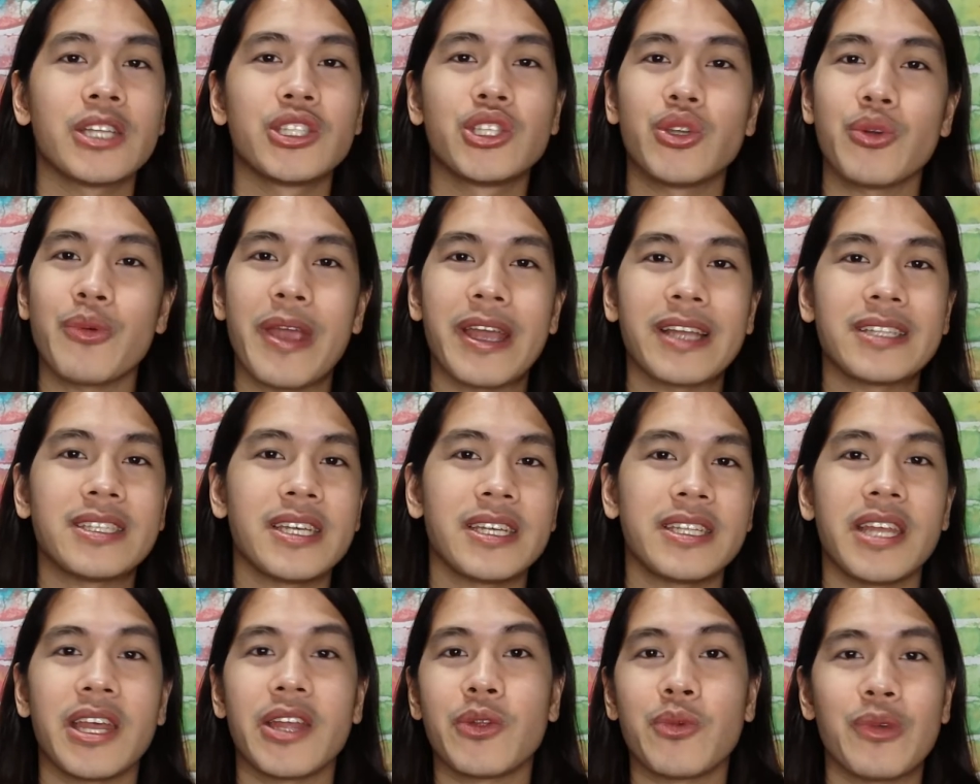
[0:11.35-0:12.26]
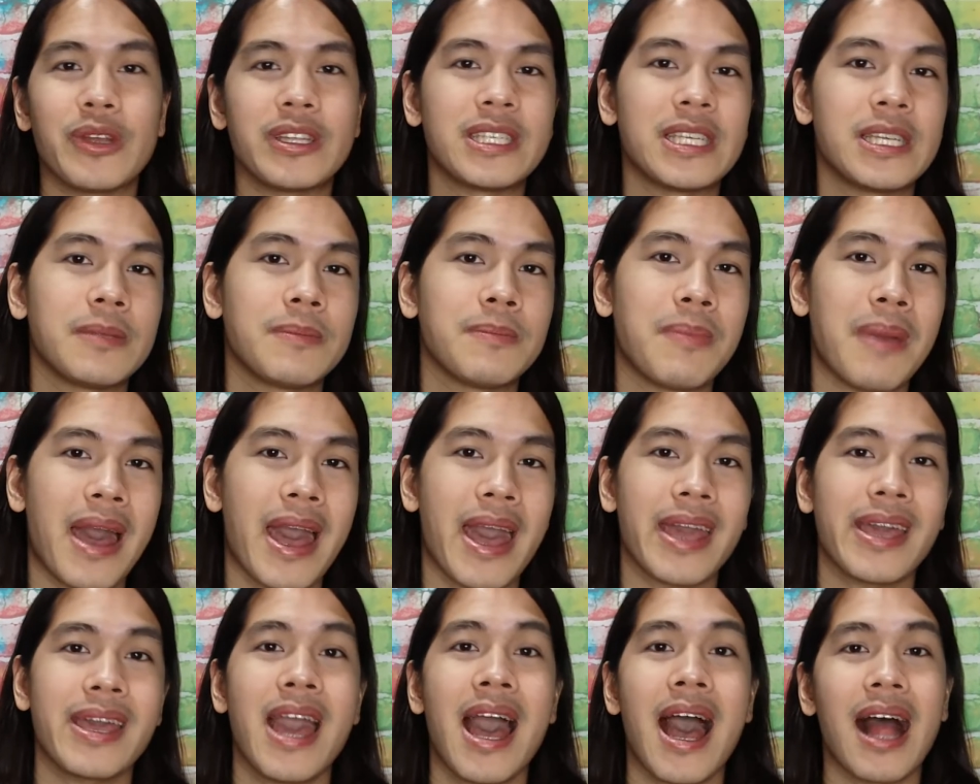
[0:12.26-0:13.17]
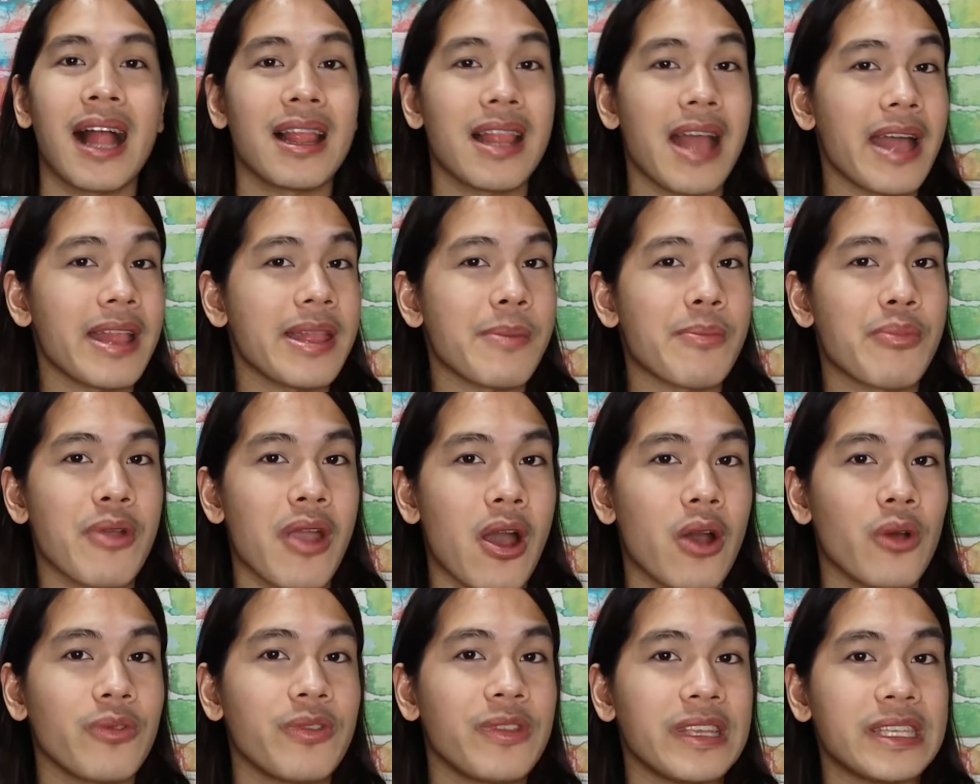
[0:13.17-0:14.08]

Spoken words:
directed and written by Alanna Brown.